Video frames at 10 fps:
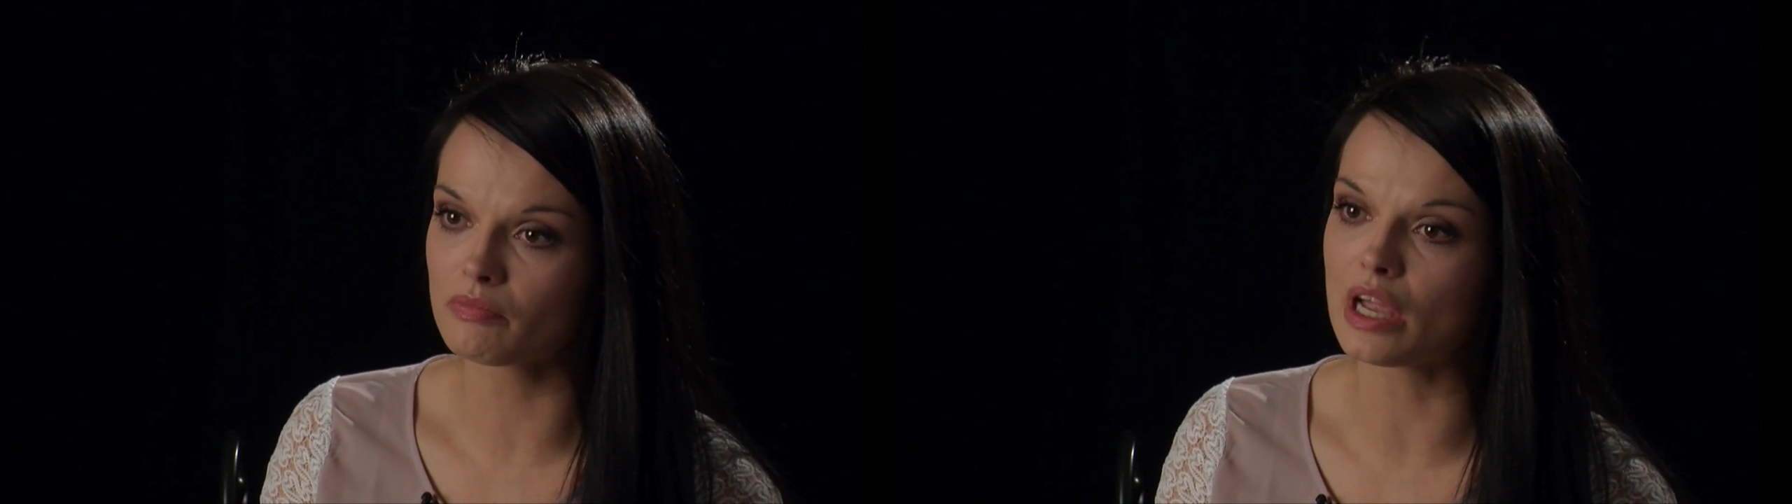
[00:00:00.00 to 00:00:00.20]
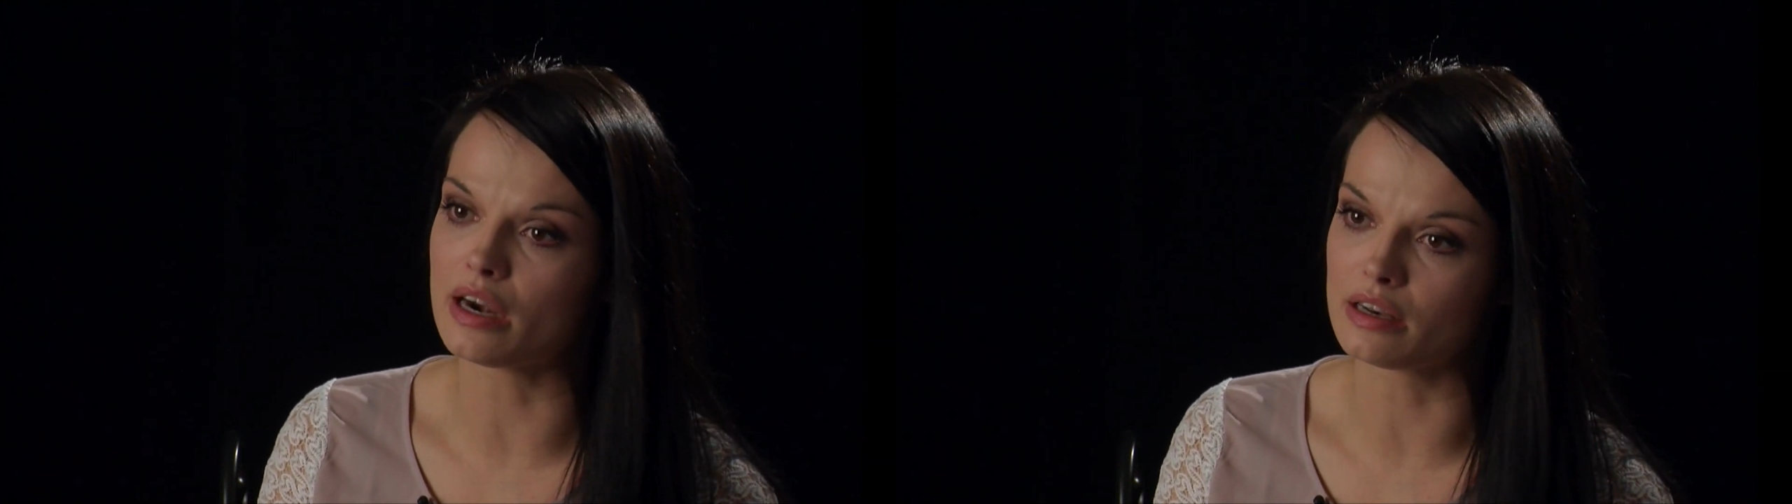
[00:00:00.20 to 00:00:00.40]

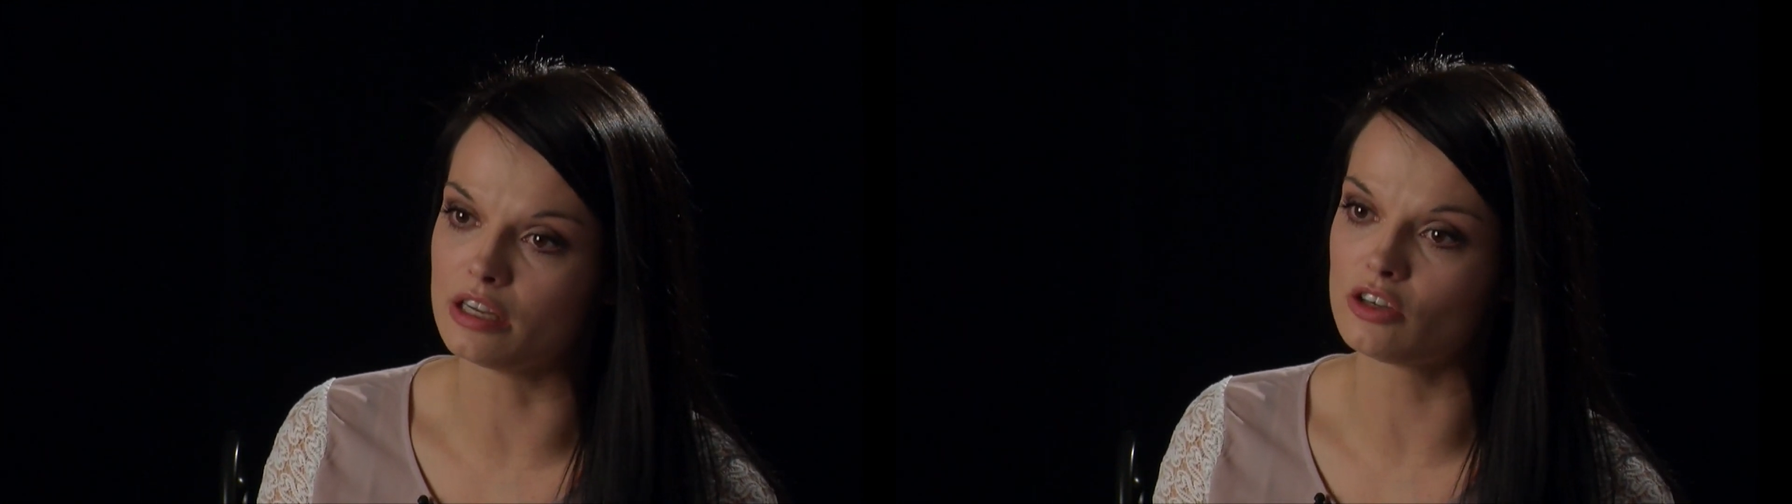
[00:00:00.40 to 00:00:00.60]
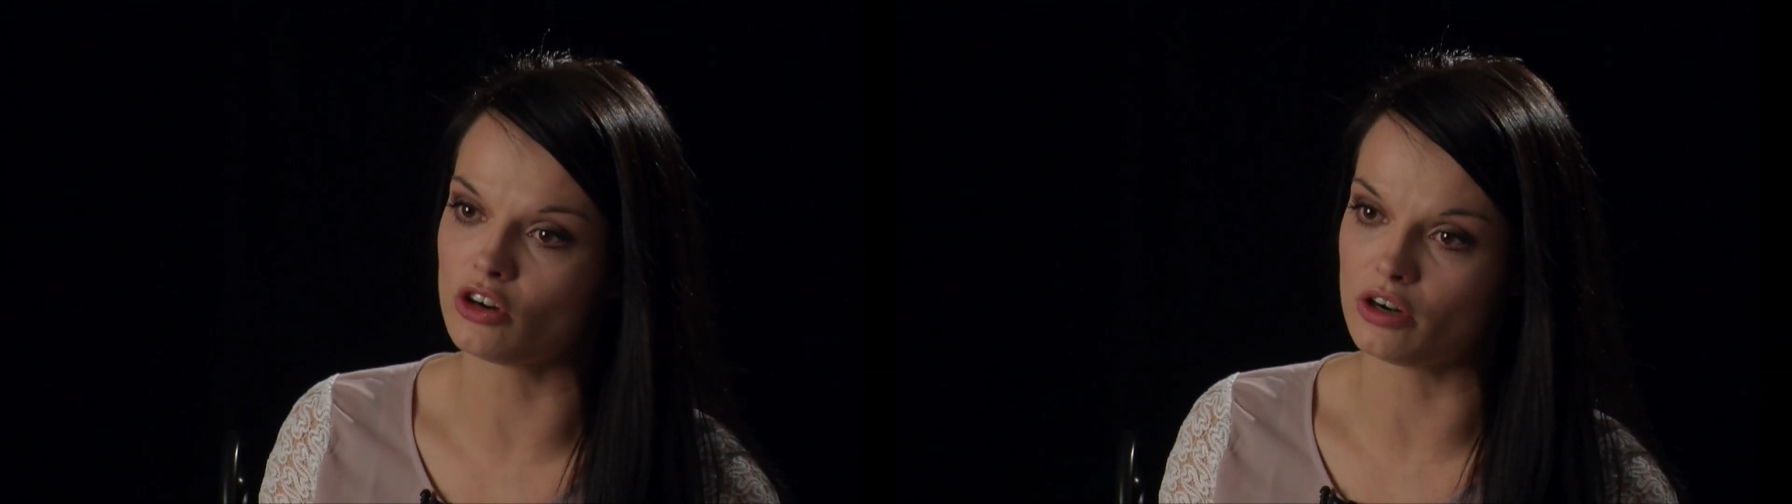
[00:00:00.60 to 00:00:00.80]
got an
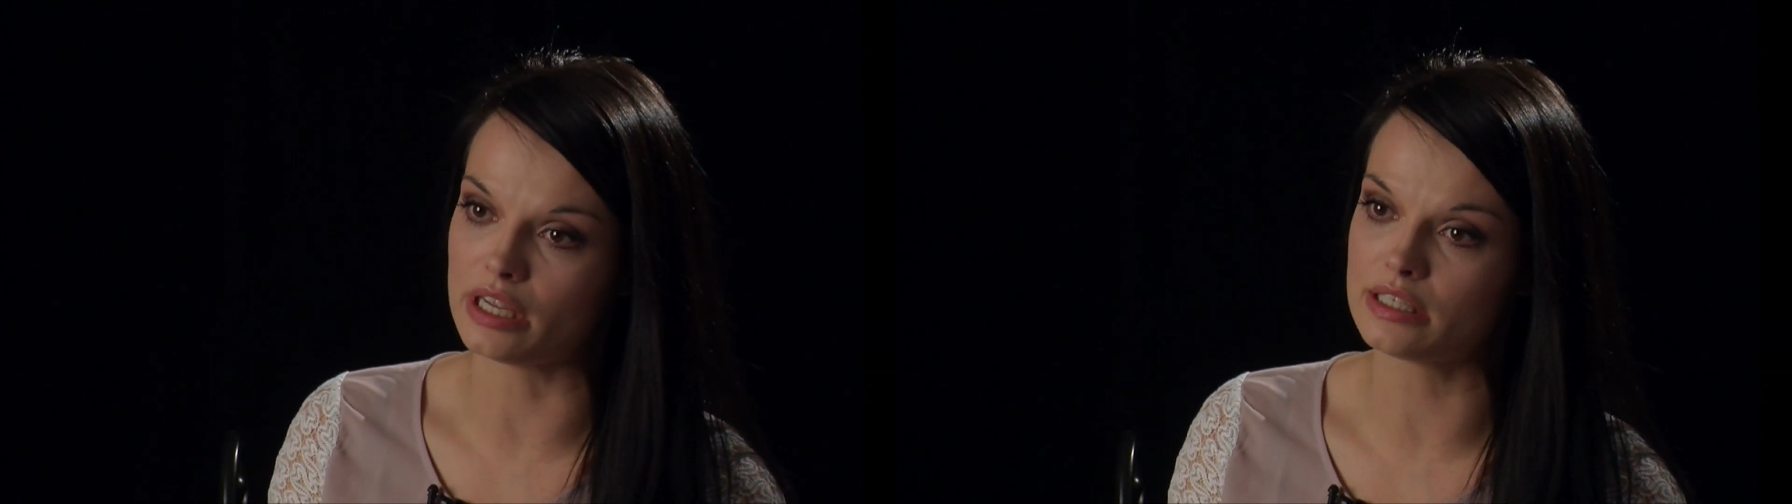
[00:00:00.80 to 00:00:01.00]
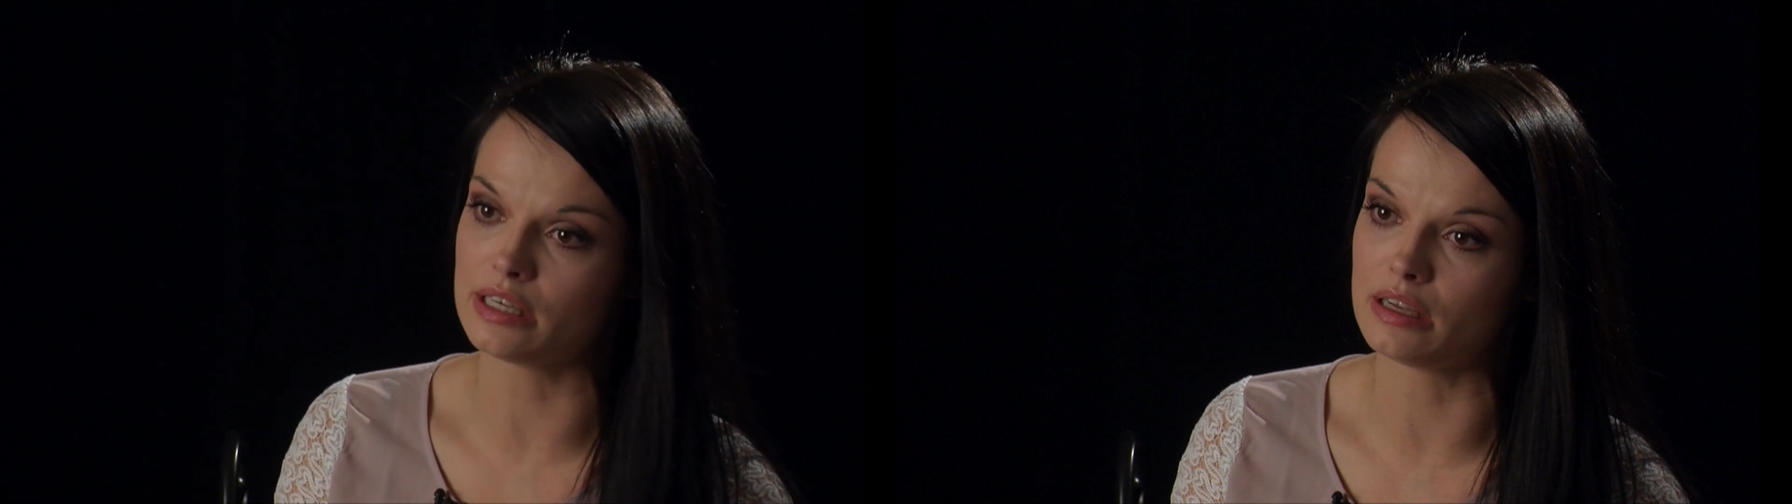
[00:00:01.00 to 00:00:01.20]

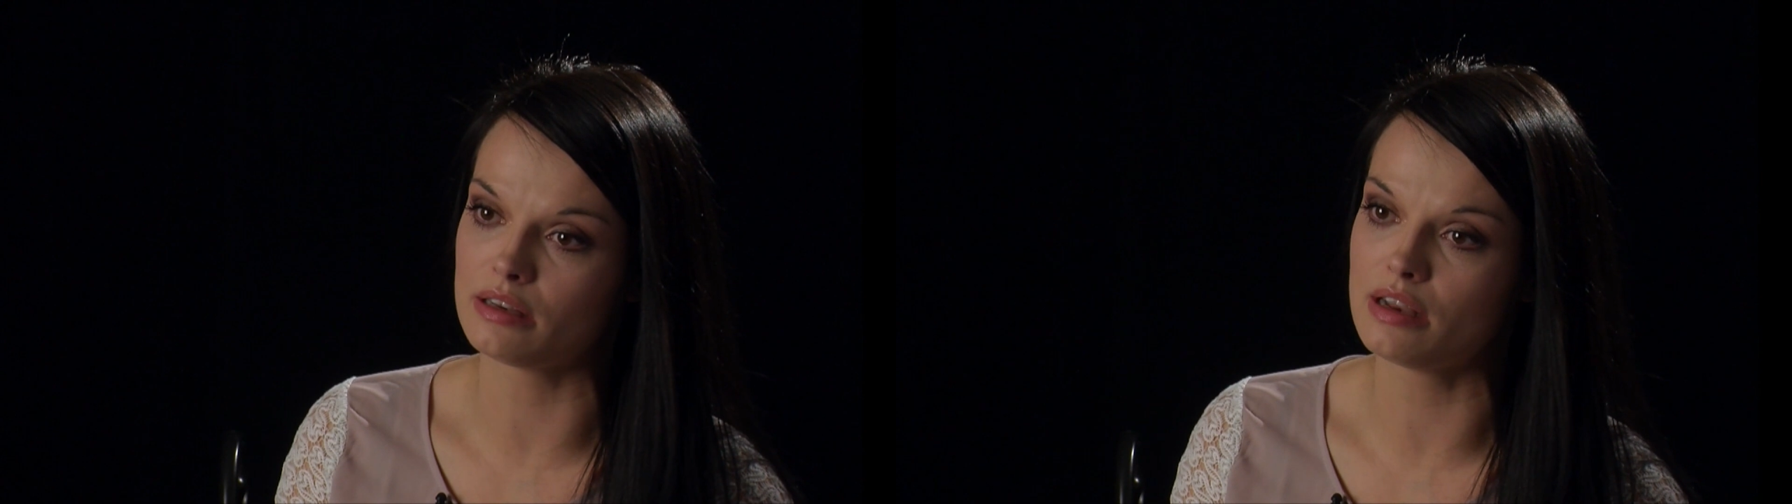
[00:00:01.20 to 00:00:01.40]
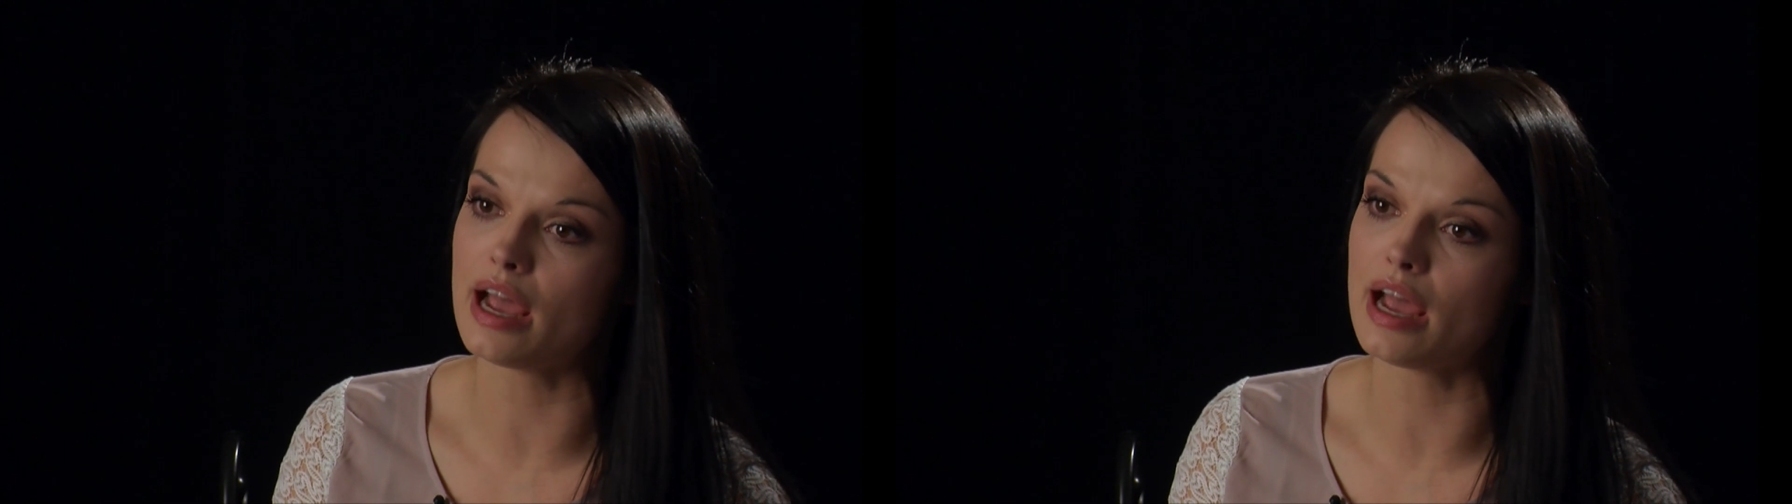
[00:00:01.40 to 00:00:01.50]
attorney to